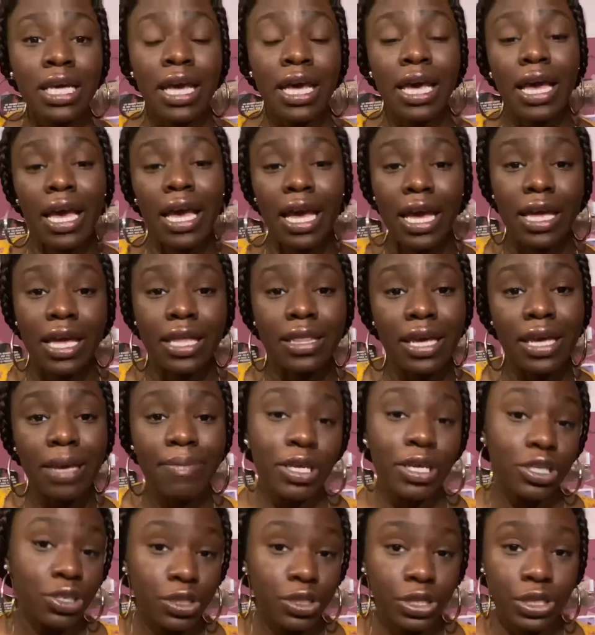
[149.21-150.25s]
and they make
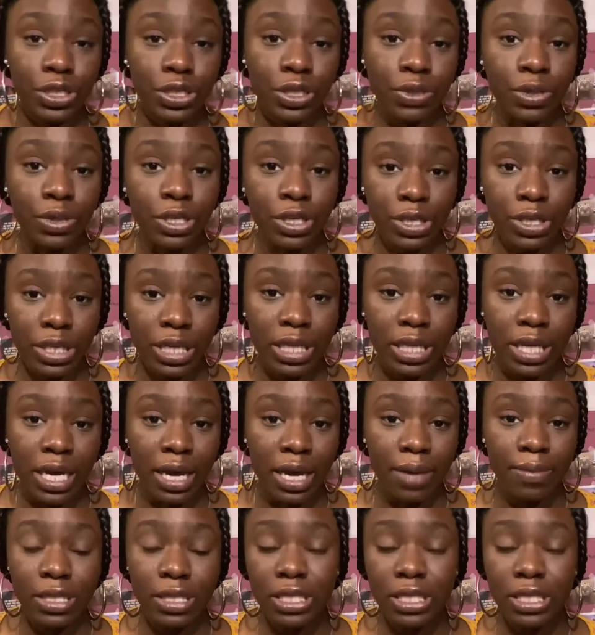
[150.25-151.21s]
sure you're doing your daily habits.